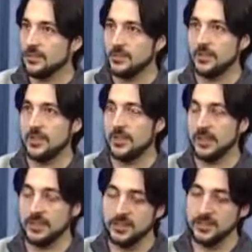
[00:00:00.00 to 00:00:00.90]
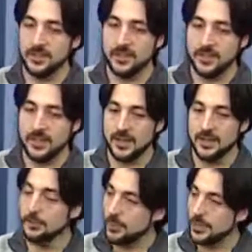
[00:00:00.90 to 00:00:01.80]
and that they are
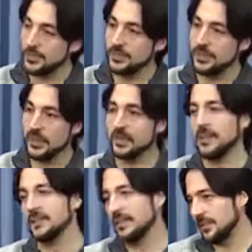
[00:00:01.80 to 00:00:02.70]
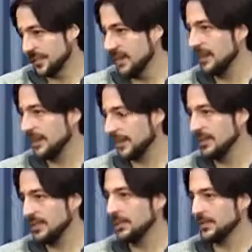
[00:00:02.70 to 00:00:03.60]
impersonal, and that they are at
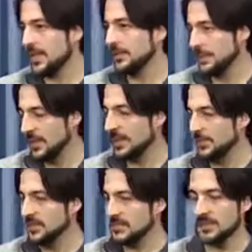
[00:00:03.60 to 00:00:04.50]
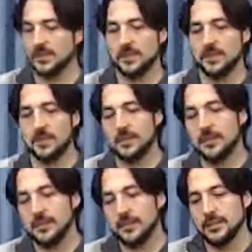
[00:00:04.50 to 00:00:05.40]
the same time limited.
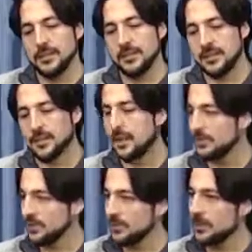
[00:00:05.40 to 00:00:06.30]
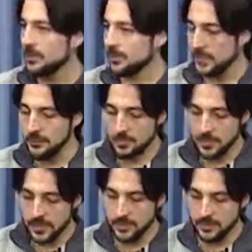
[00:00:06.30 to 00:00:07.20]
As I said, I'm
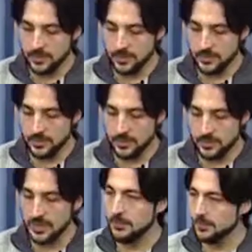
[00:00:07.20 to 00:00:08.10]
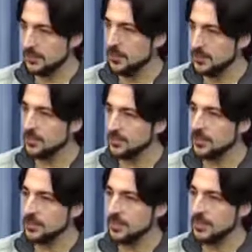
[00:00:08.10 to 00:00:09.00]
pretty sure Tim is going to
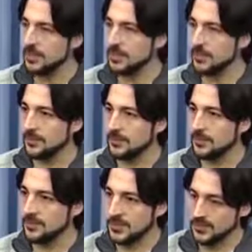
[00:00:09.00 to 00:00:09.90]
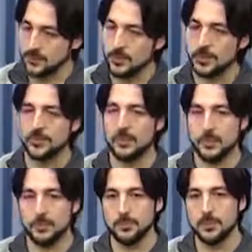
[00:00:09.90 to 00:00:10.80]
talk about that, because that's one of the
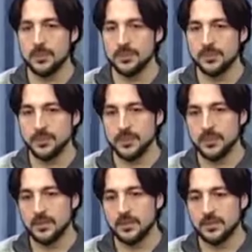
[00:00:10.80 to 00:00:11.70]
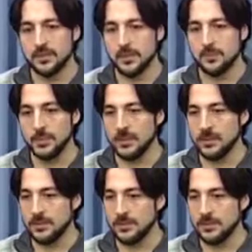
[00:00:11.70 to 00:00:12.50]
main points that they made.